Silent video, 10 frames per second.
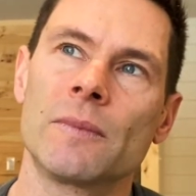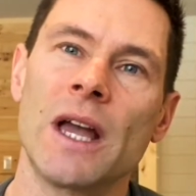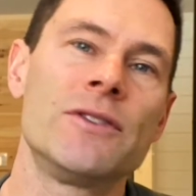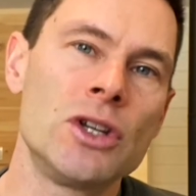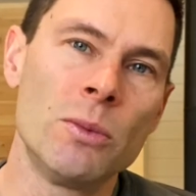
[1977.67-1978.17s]
I
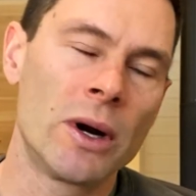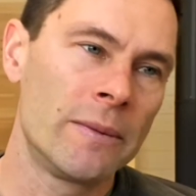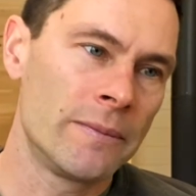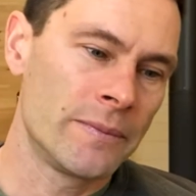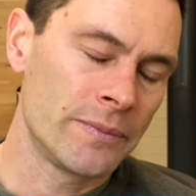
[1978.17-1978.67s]
have 2 more.
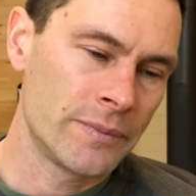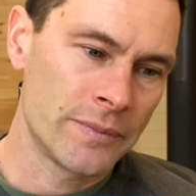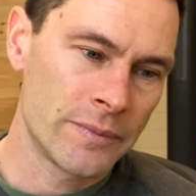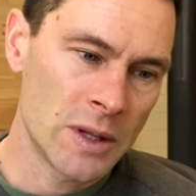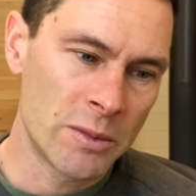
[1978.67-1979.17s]

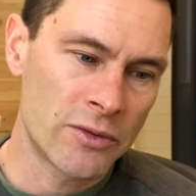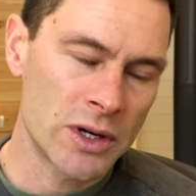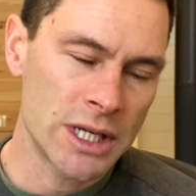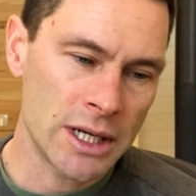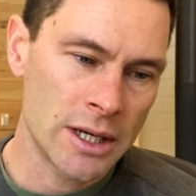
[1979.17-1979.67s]
Number
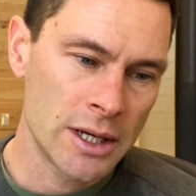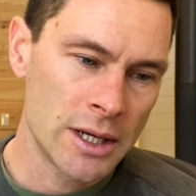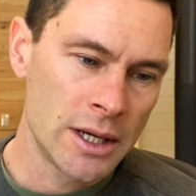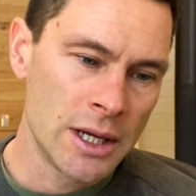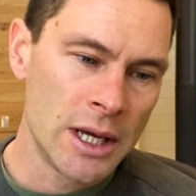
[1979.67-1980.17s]
14.
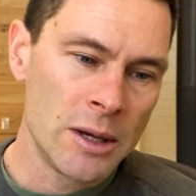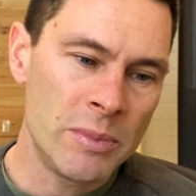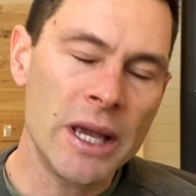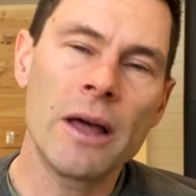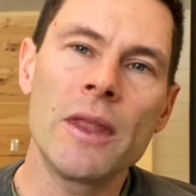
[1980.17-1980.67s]

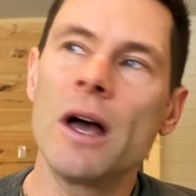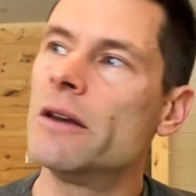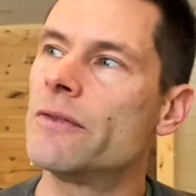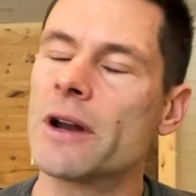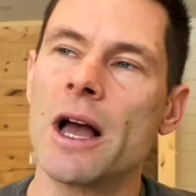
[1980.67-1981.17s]
Be on the hunt
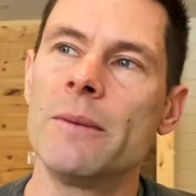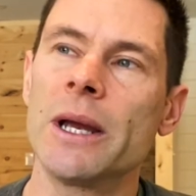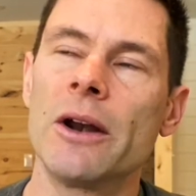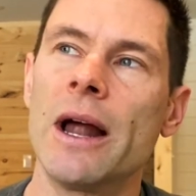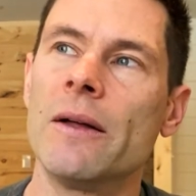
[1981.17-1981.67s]
for common
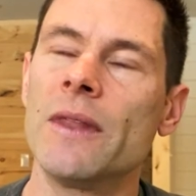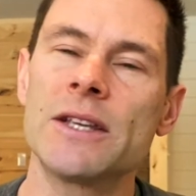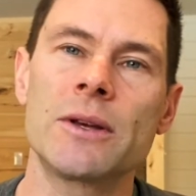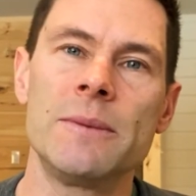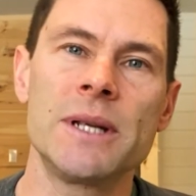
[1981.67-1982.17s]
ground. That's
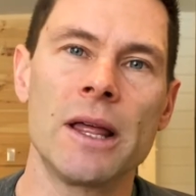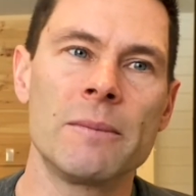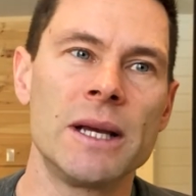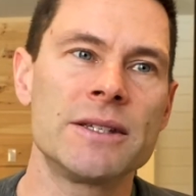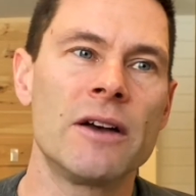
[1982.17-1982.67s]
what I'm telling
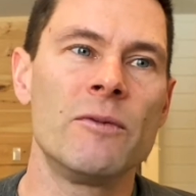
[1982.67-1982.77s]
myself.